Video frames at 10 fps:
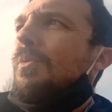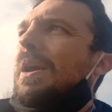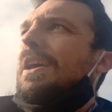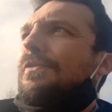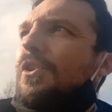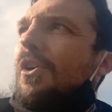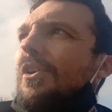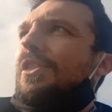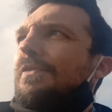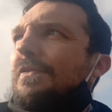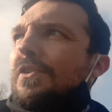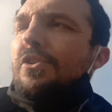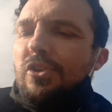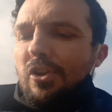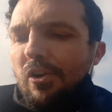we have got another
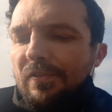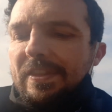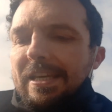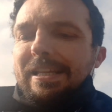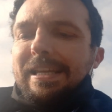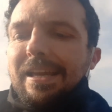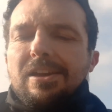version of Dealing,